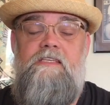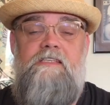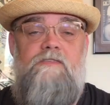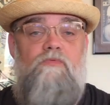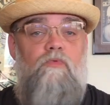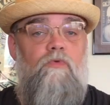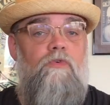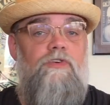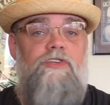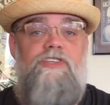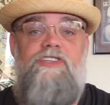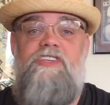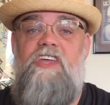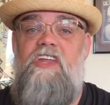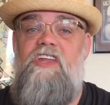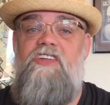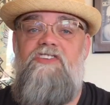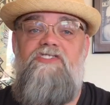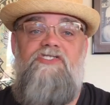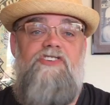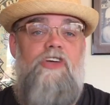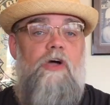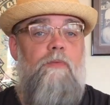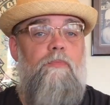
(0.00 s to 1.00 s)
we're just gonna
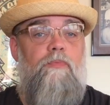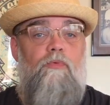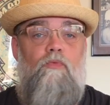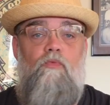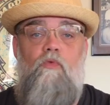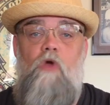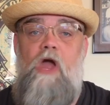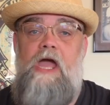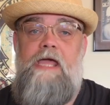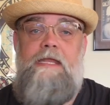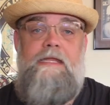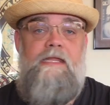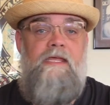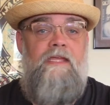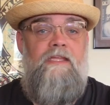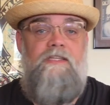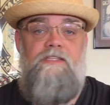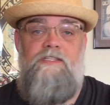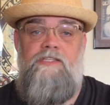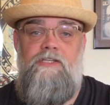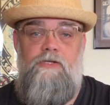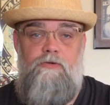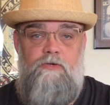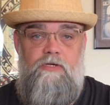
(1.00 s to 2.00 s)
jump right
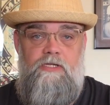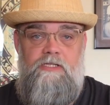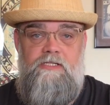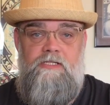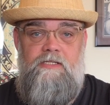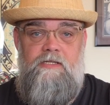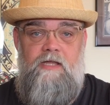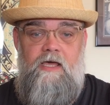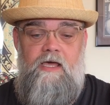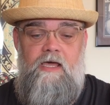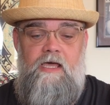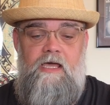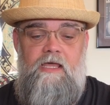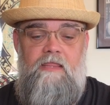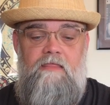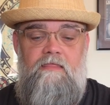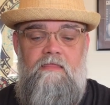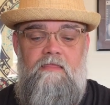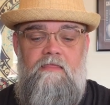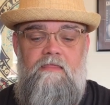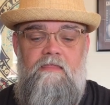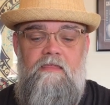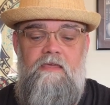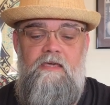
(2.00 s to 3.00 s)
into it today.
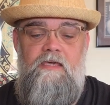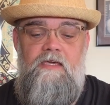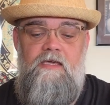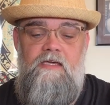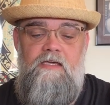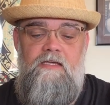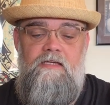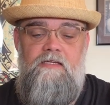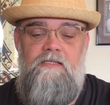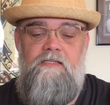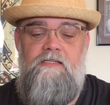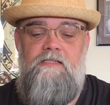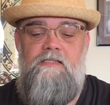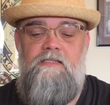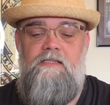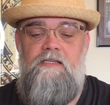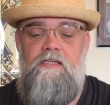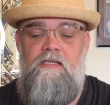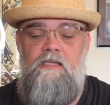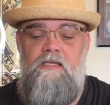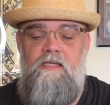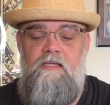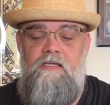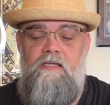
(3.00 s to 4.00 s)
This
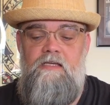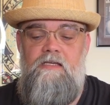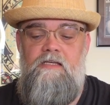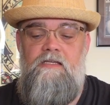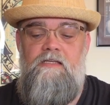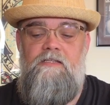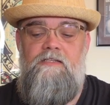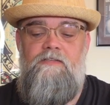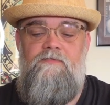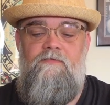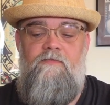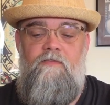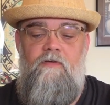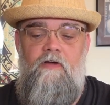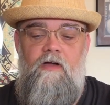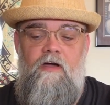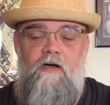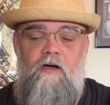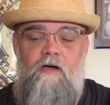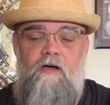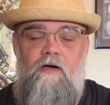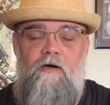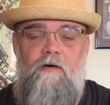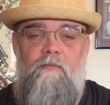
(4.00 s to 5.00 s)
is
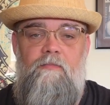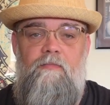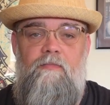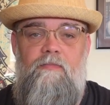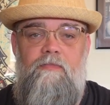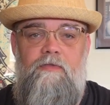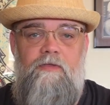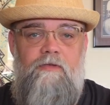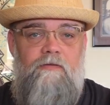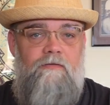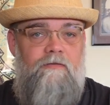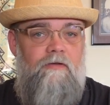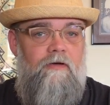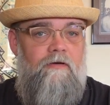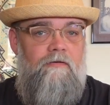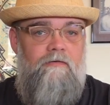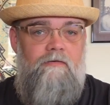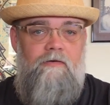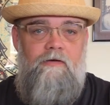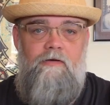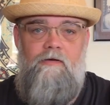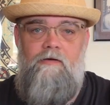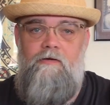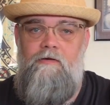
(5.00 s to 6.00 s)
from, you know
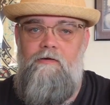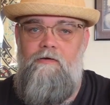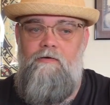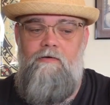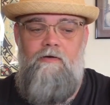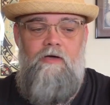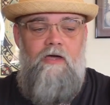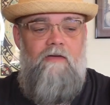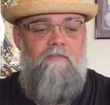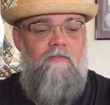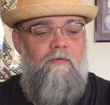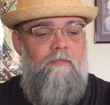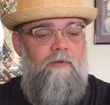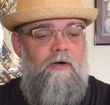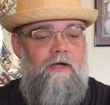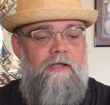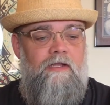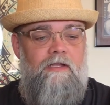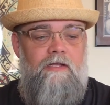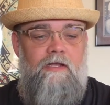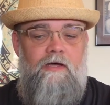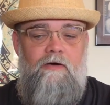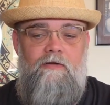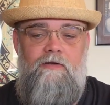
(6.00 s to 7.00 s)
who,
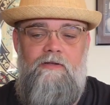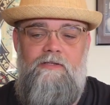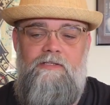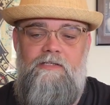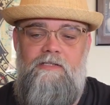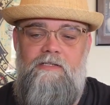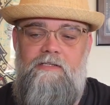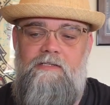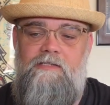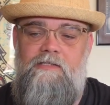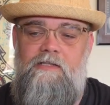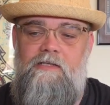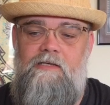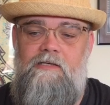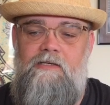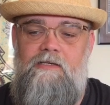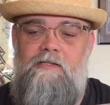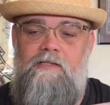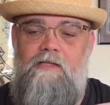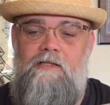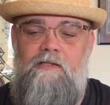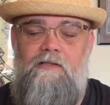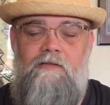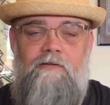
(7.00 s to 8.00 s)
everybody notices the
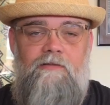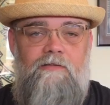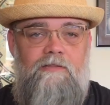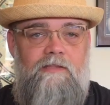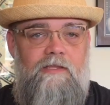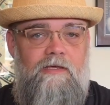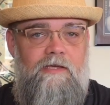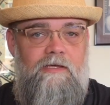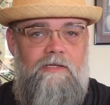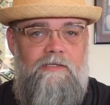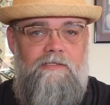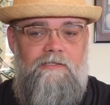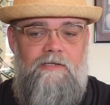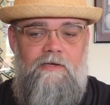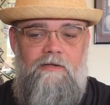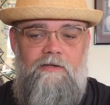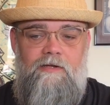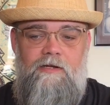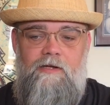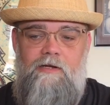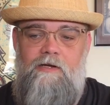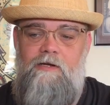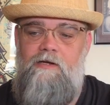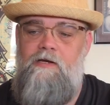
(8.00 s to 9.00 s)
little things on
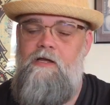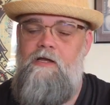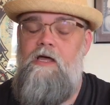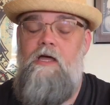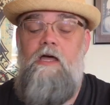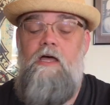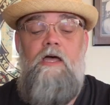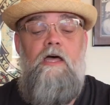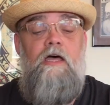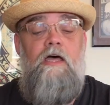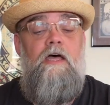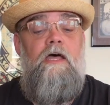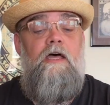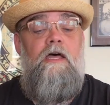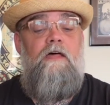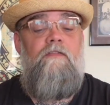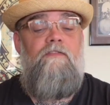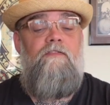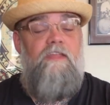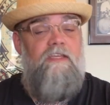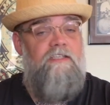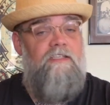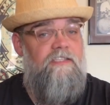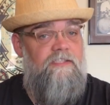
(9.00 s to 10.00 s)
here.
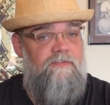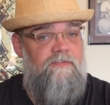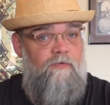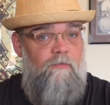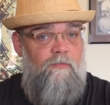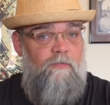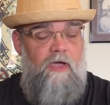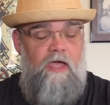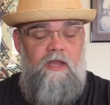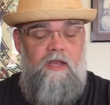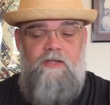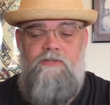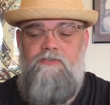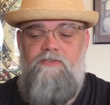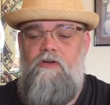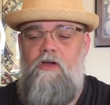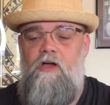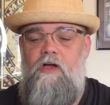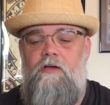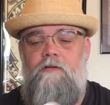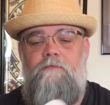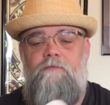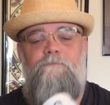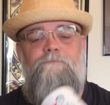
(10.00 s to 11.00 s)
This is from Painted
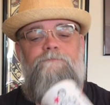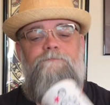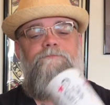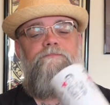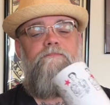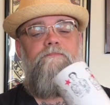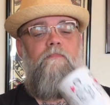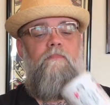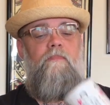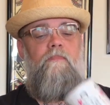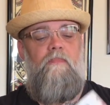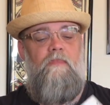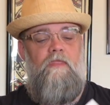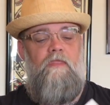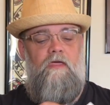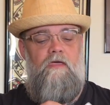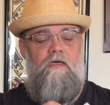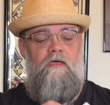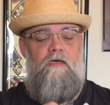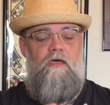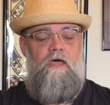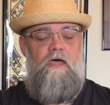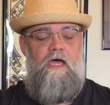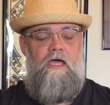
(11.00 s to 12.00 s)
Trunk.
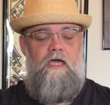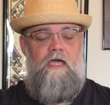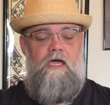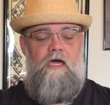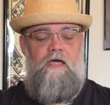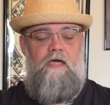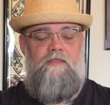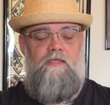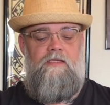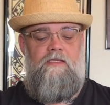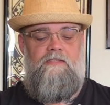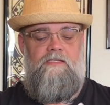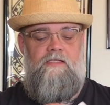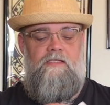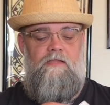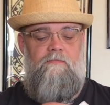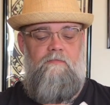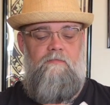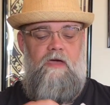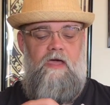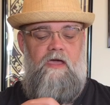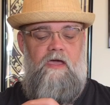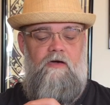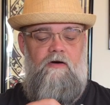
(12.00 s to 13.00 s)
I got this in the
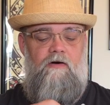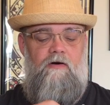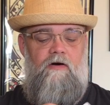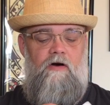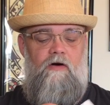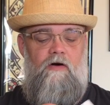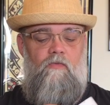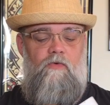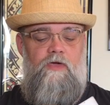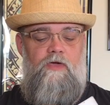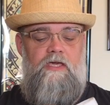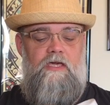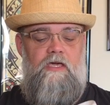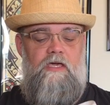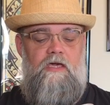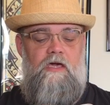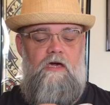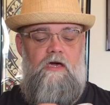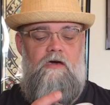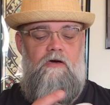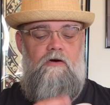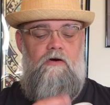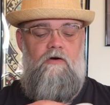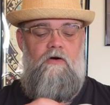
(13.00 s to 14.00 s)
mail a week
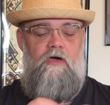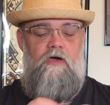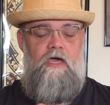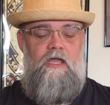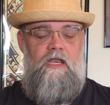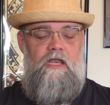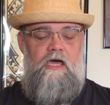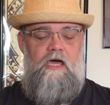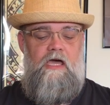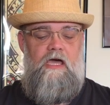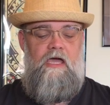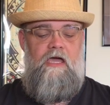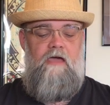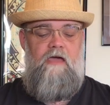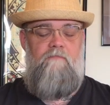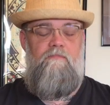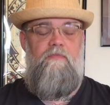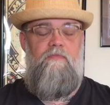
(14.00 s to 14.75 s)
ago, and I have